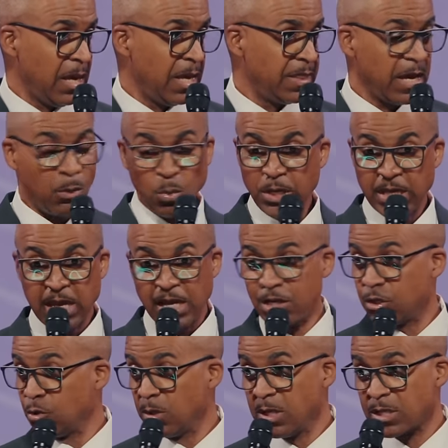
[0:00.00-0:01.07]
and that we
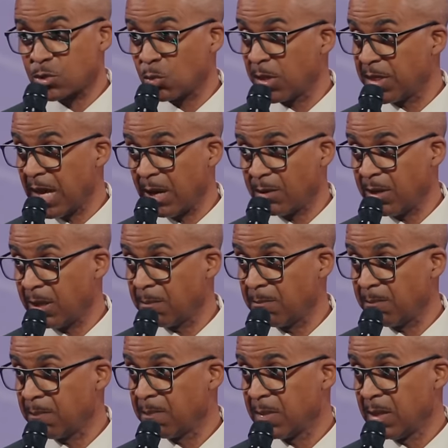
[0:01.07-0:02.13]
can't do this without him
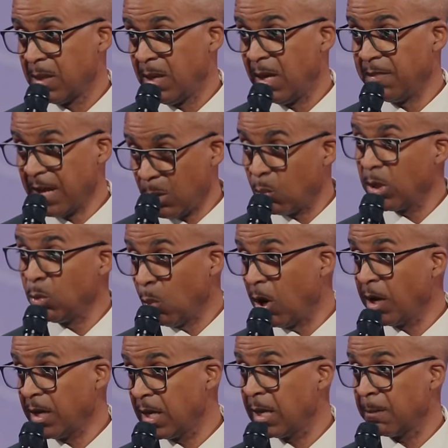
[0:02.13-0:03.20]
and that we
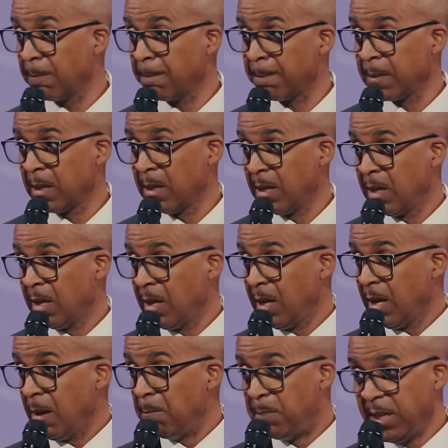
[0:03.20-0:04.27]
want
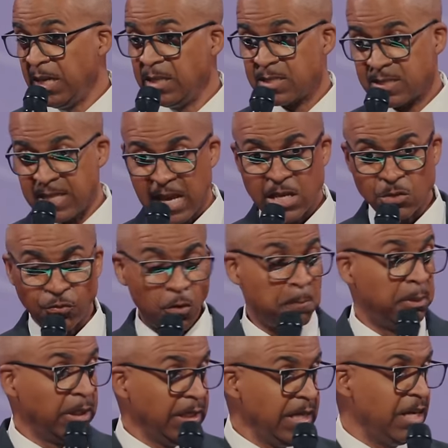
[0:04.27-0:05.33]
him. B stands for
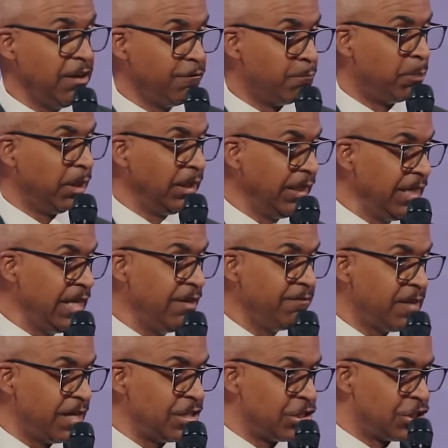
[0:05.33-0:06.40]
believe.
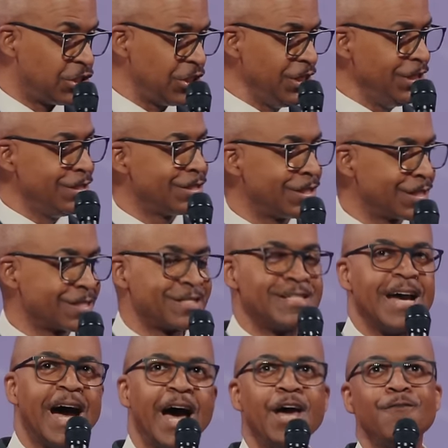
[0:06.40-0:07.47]
Believe that Jesus
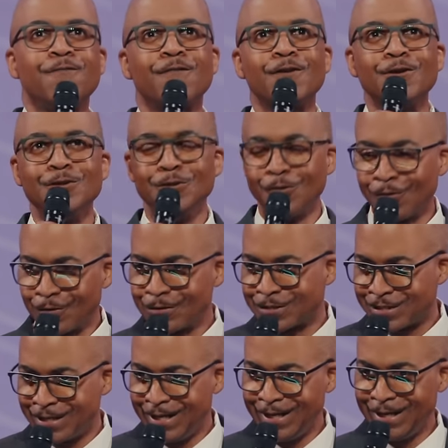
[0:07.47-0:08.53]
died for your
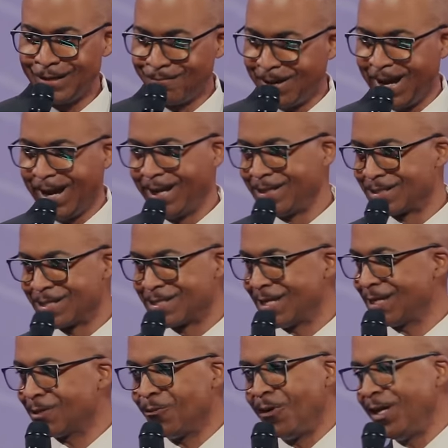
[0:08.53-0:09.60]
sin and mine to
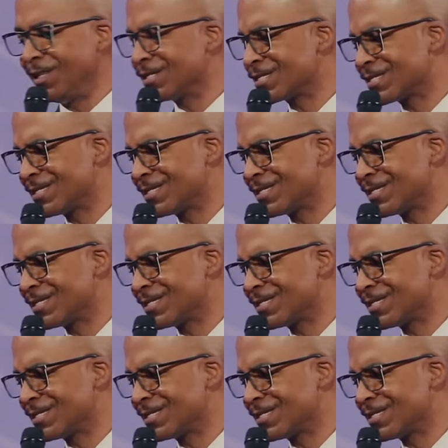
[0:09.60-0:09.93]
take away the